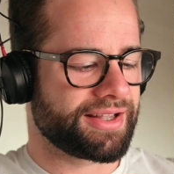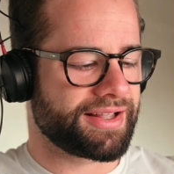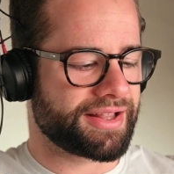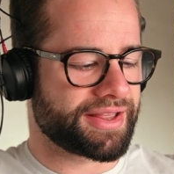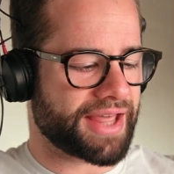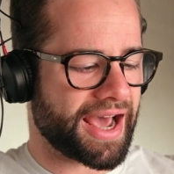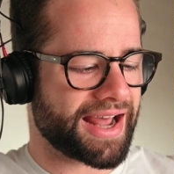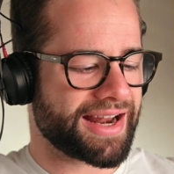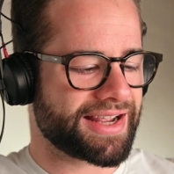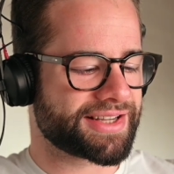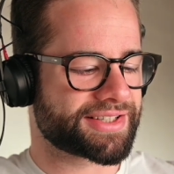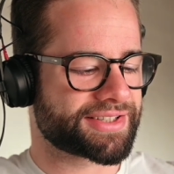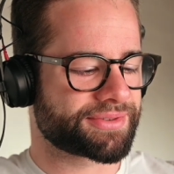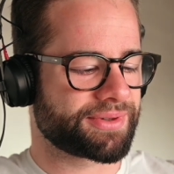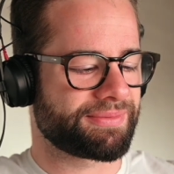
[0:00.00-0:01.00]
that
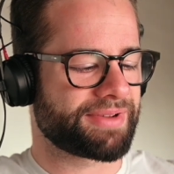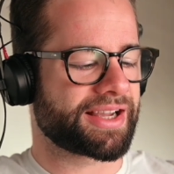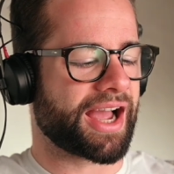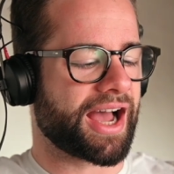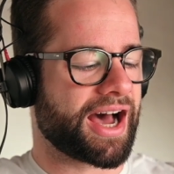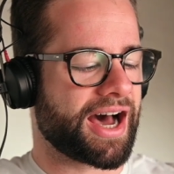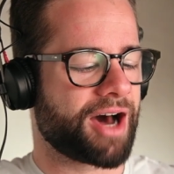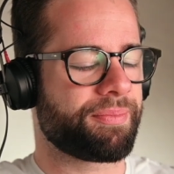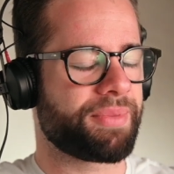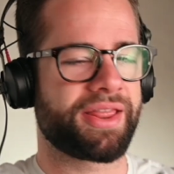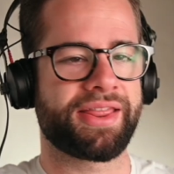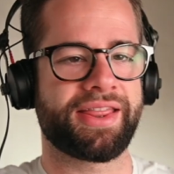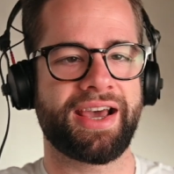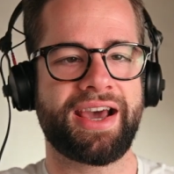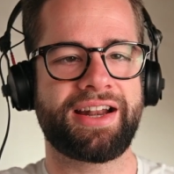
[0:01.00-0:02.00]
is where I'm like,
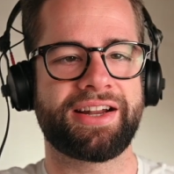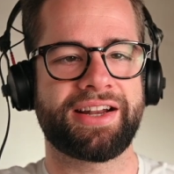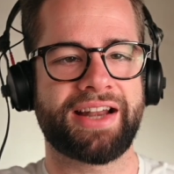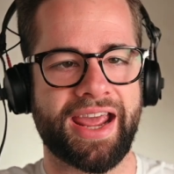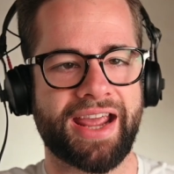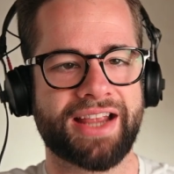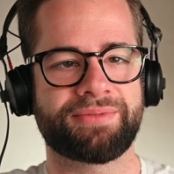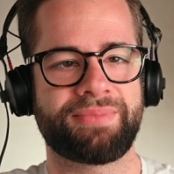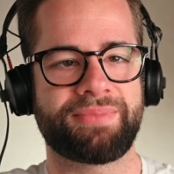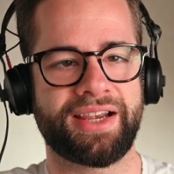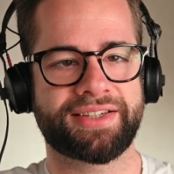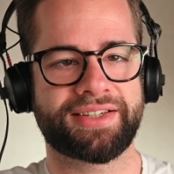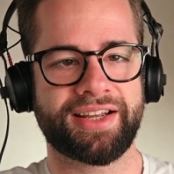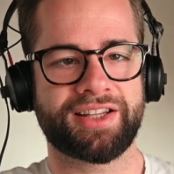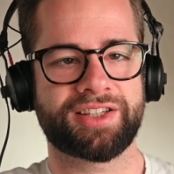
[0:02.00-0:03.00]
but then an agent
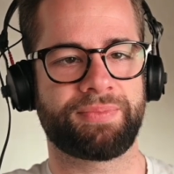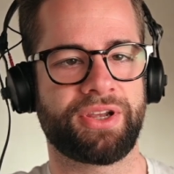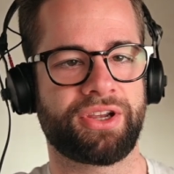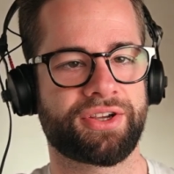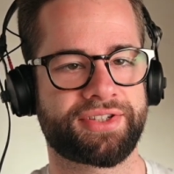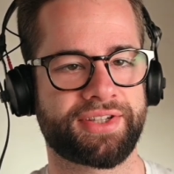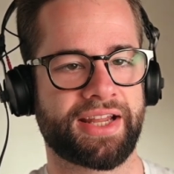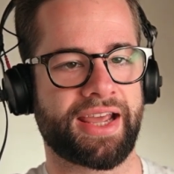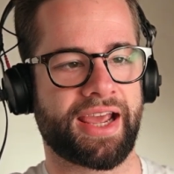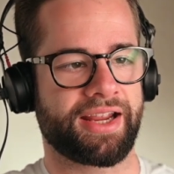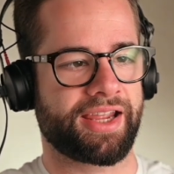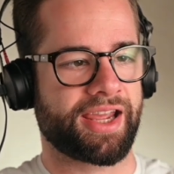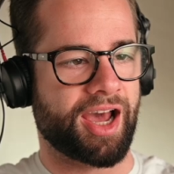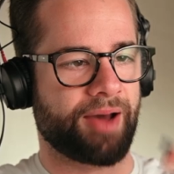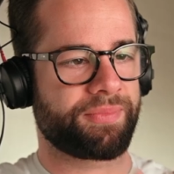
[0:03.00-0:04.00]
makes sense, because it
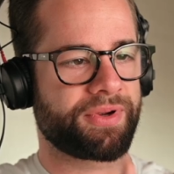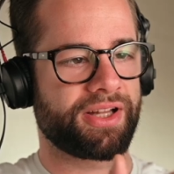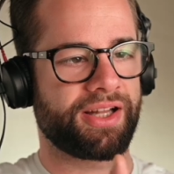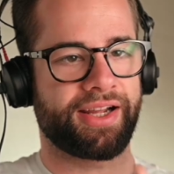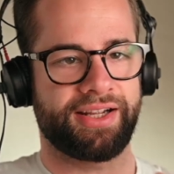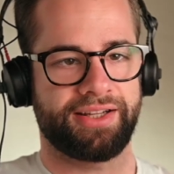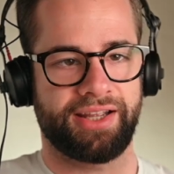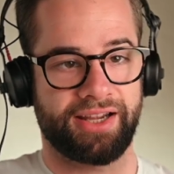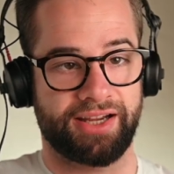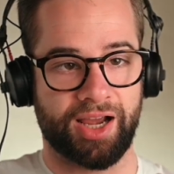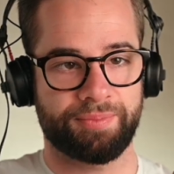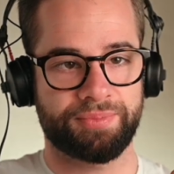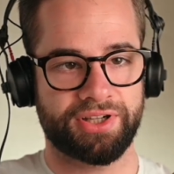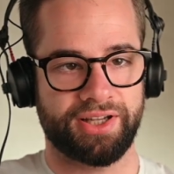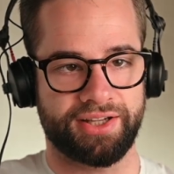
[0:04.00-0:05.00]

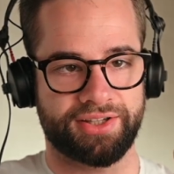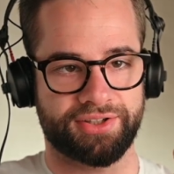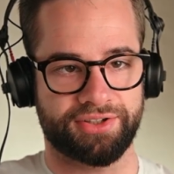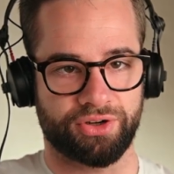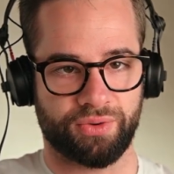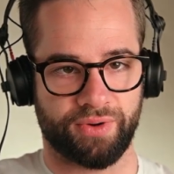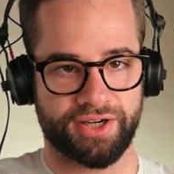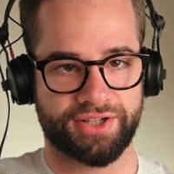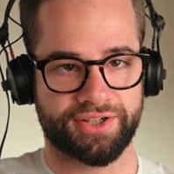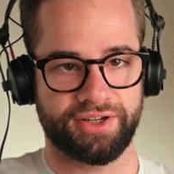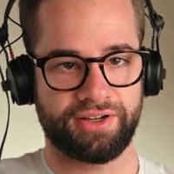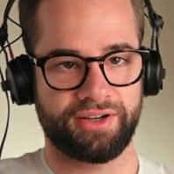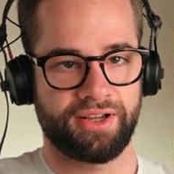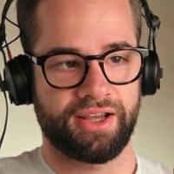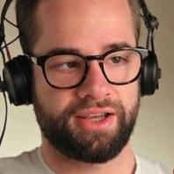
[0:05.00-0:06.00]
encapsulates the
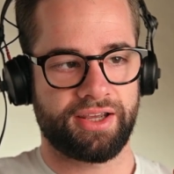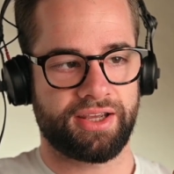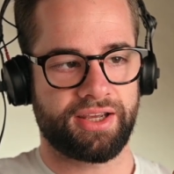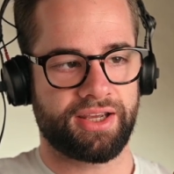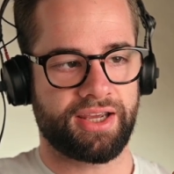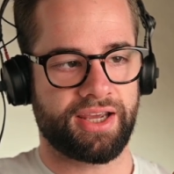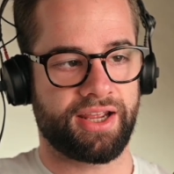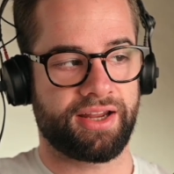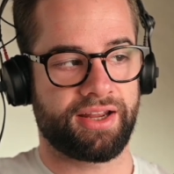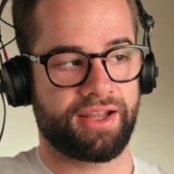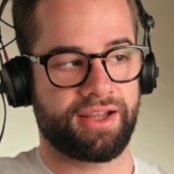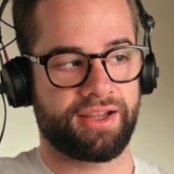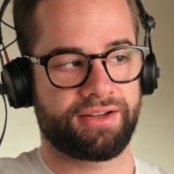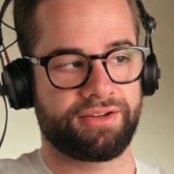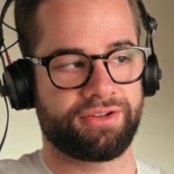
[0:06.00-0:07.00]
question. It
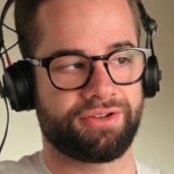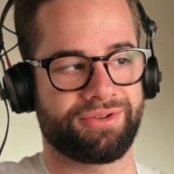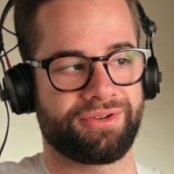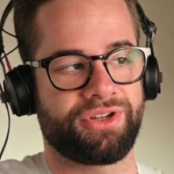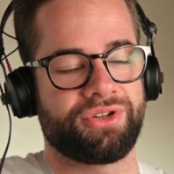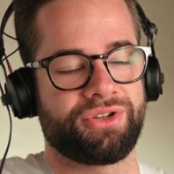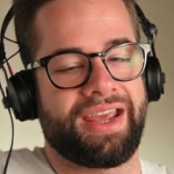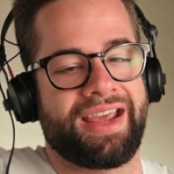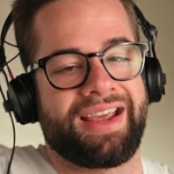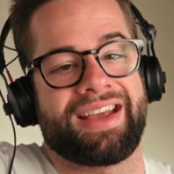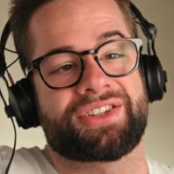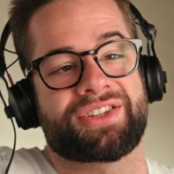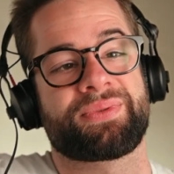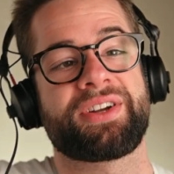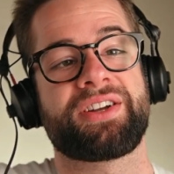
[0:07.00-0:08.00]

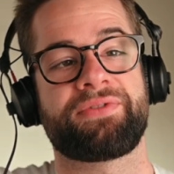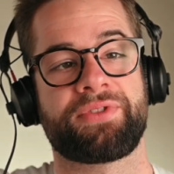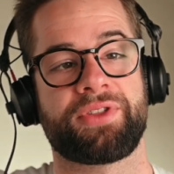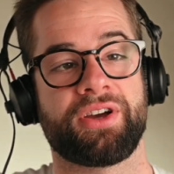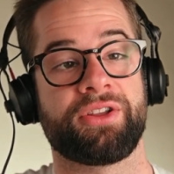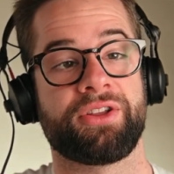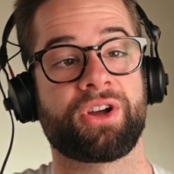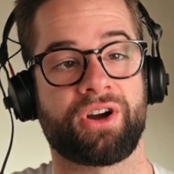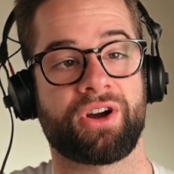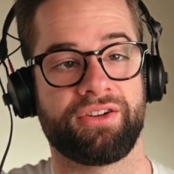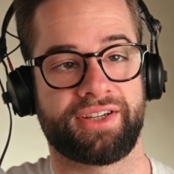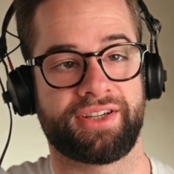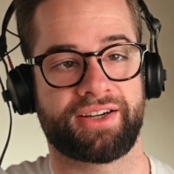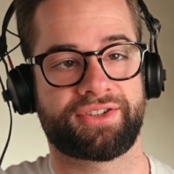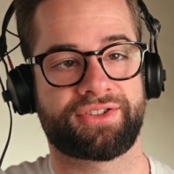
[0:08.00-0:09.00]
gets rid of the
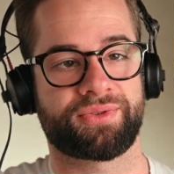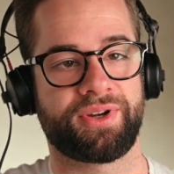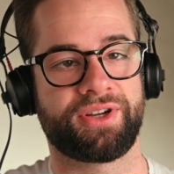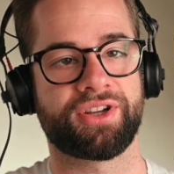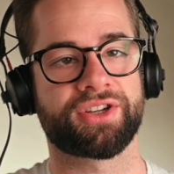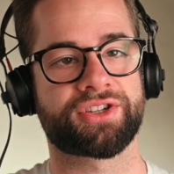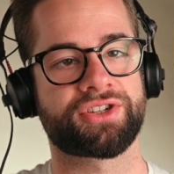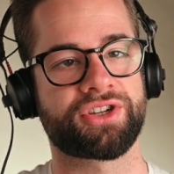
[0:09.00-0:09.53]
context. So it doesn't